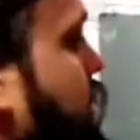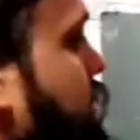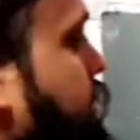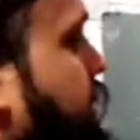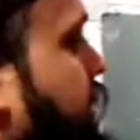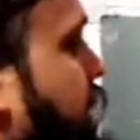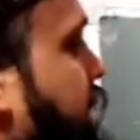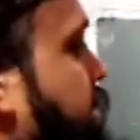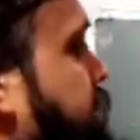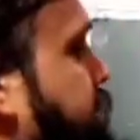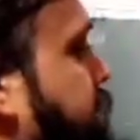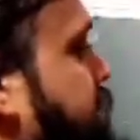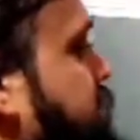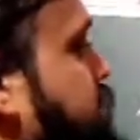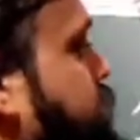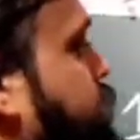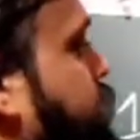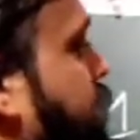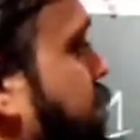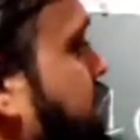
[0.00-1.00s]

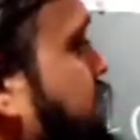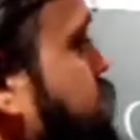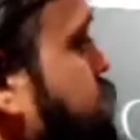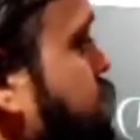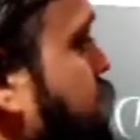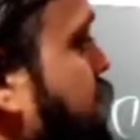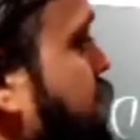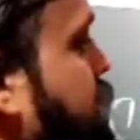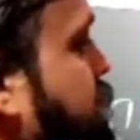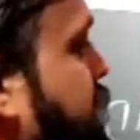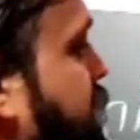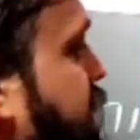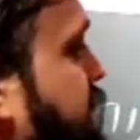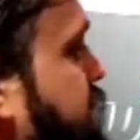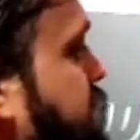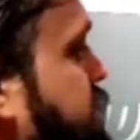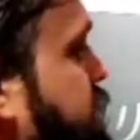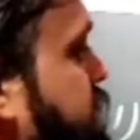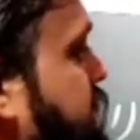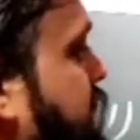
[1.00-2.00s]
5x y square
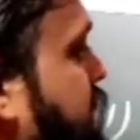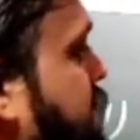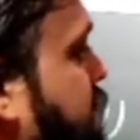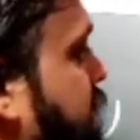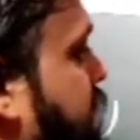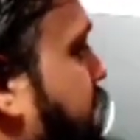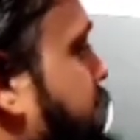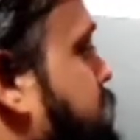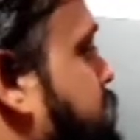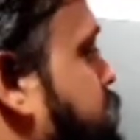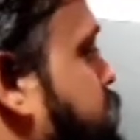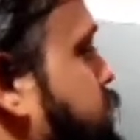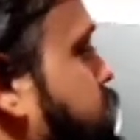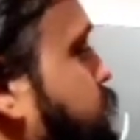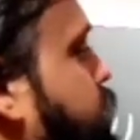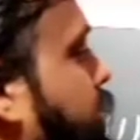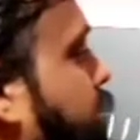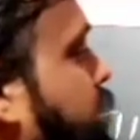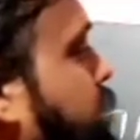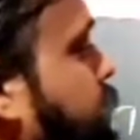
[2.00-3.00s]
minus 10x
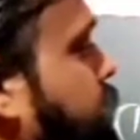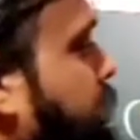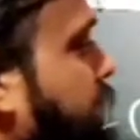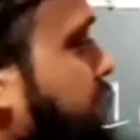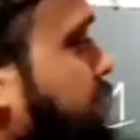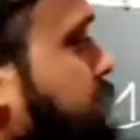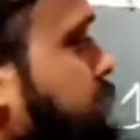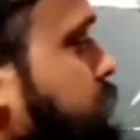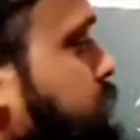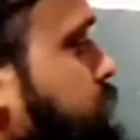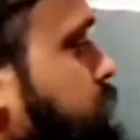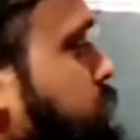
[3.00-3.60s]
square y.